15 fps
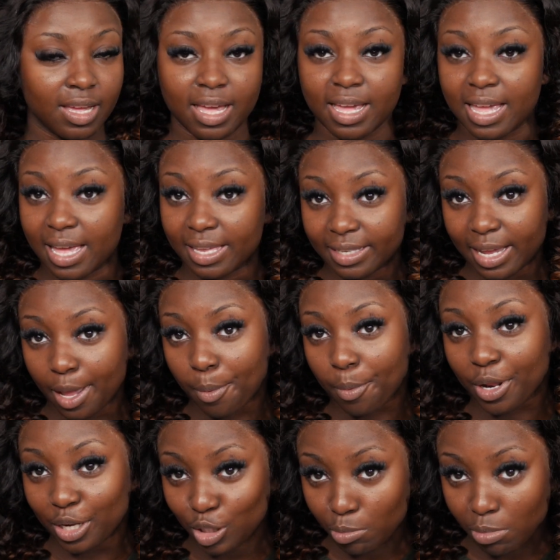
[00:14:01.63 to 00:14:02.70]
Yes, I am
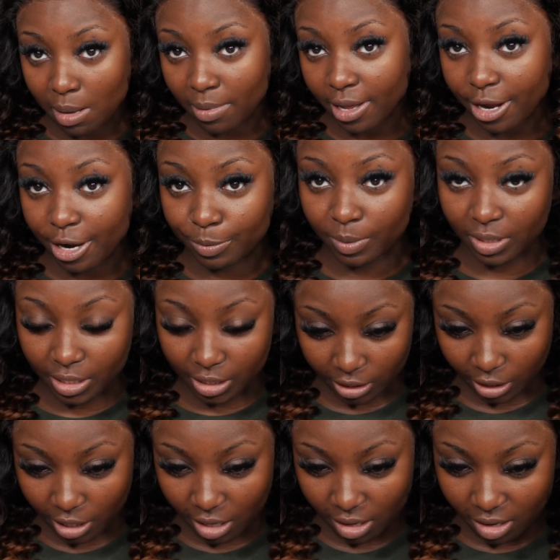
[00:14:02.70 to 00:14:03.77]
going to do baby hairs with this
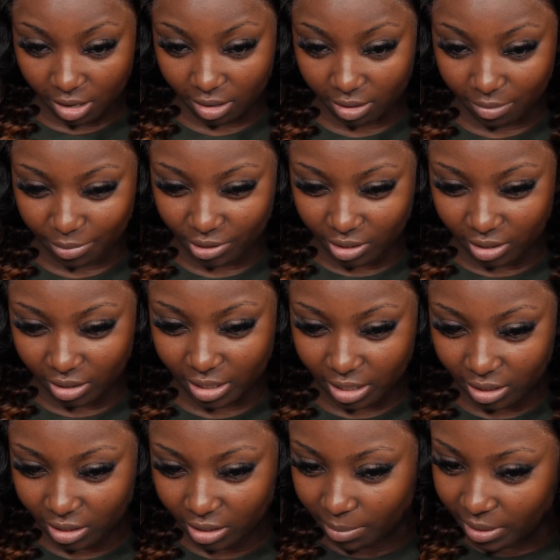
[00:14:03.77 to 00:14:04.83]
look, but just
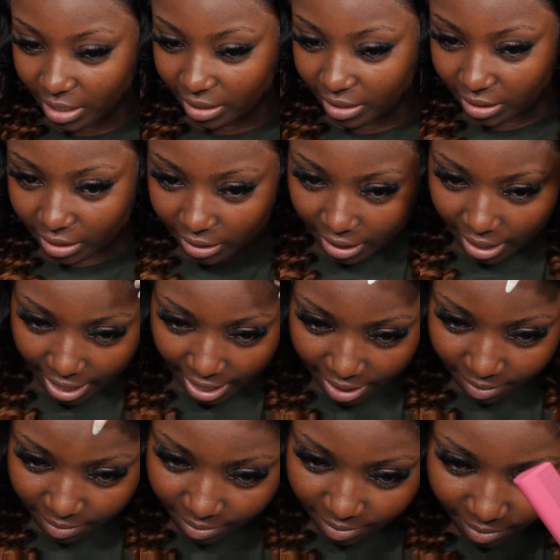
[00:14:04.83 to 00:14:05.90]
like something slight.